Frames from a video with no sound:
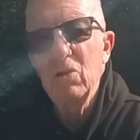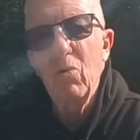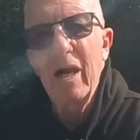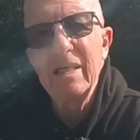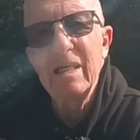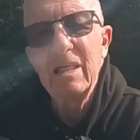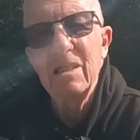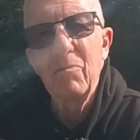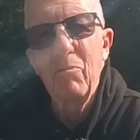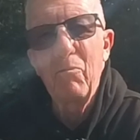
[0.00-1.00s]
weighed in
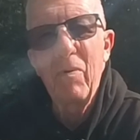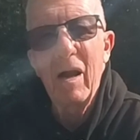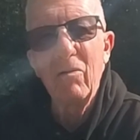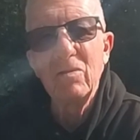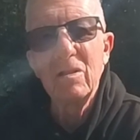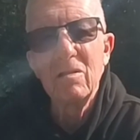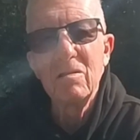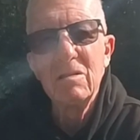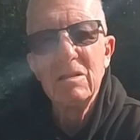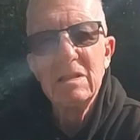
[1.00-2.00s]
at about
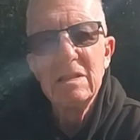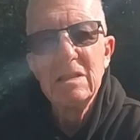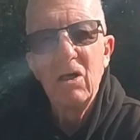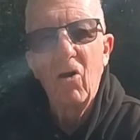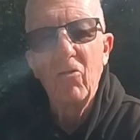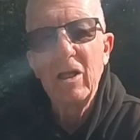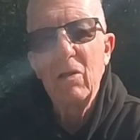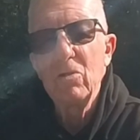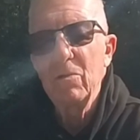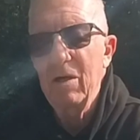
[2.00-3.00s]
I think
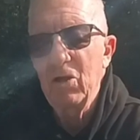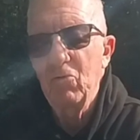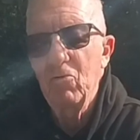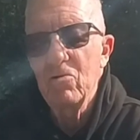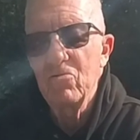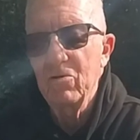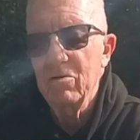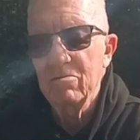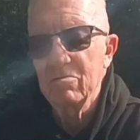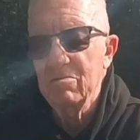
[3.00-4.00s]
it was about
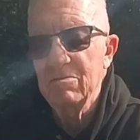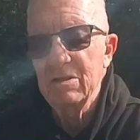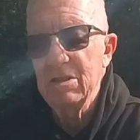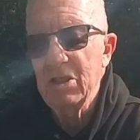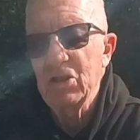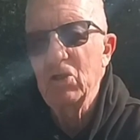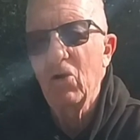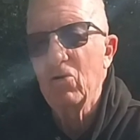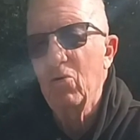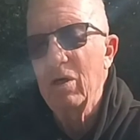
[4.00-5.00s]
360
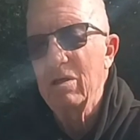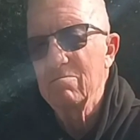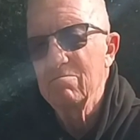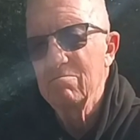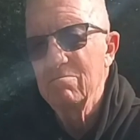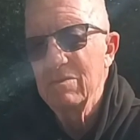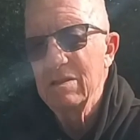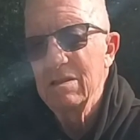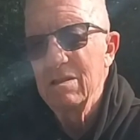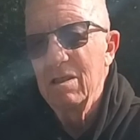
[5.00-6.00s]
odd quid.
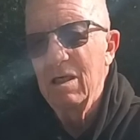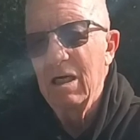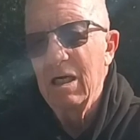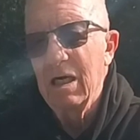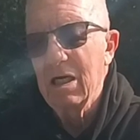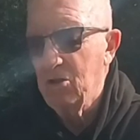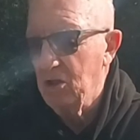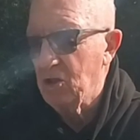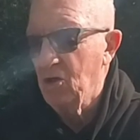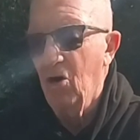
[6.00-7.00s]
Because
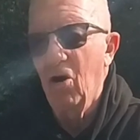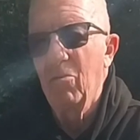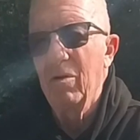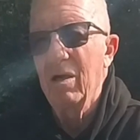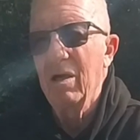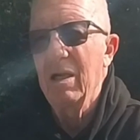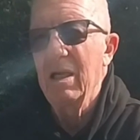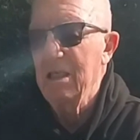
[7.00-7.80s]
it's carbon and